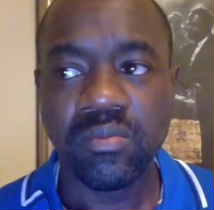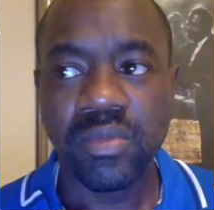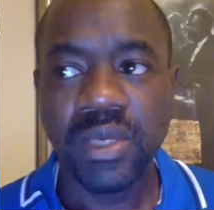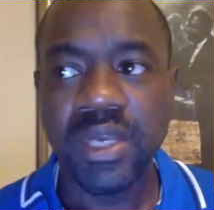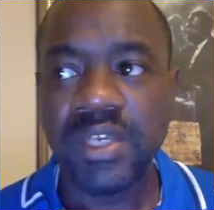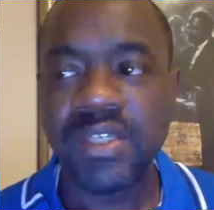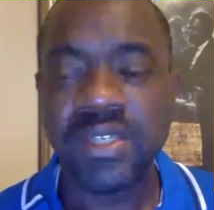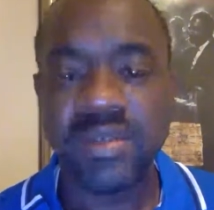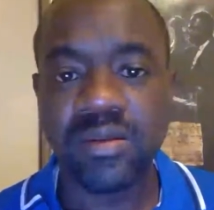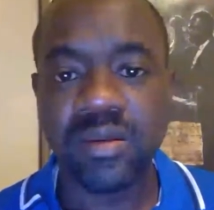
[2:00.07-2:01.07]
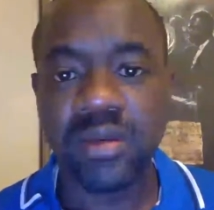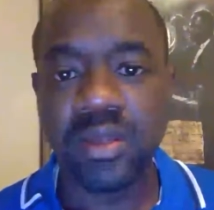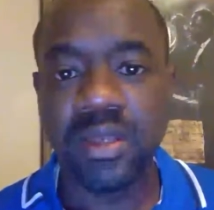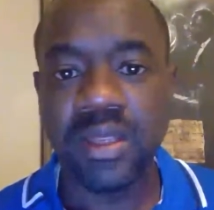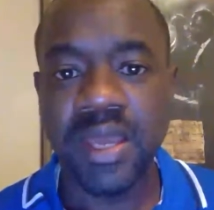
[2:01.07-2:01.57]
leads
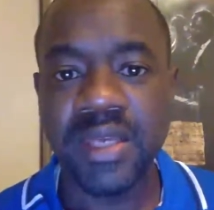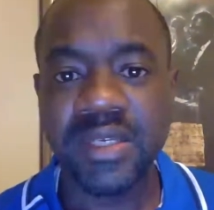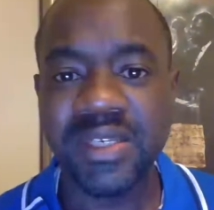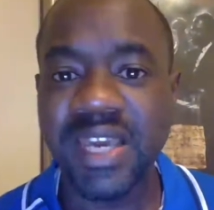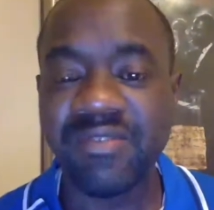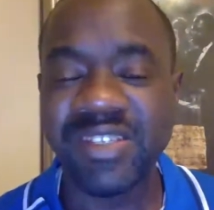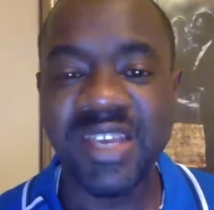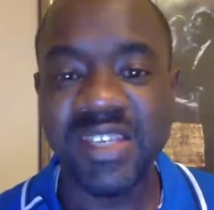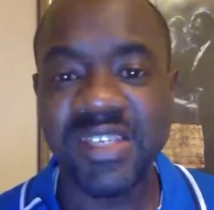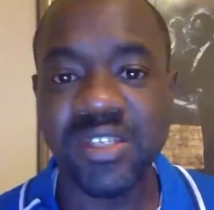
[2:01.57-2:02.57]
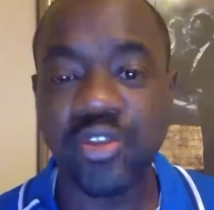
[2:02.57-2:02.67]
that the advertisers